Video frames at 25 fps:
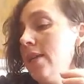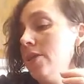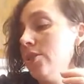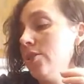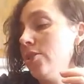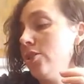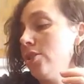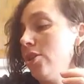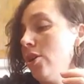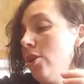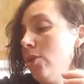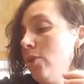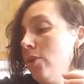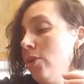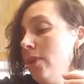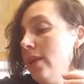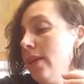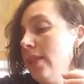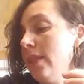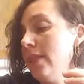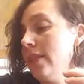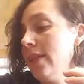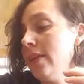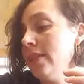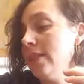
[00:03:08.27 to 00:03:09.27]

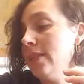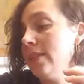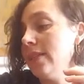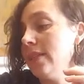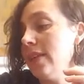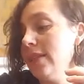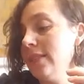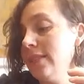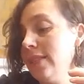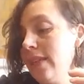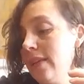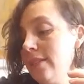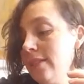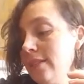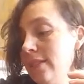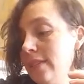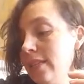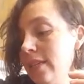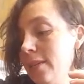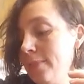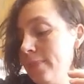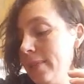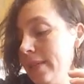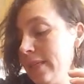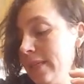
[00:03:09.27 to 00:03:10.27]
So let's get down
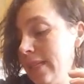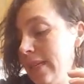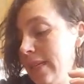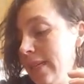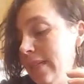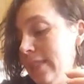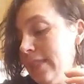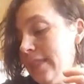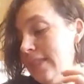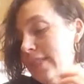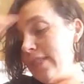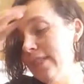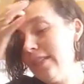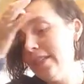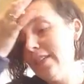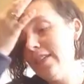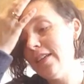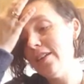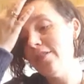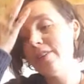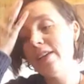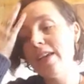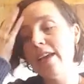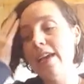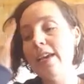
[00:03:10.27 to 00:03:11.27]
to business,
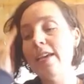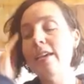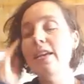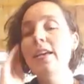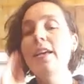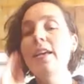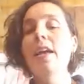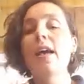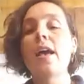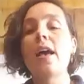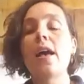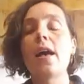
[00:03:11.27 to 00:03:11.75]
okay?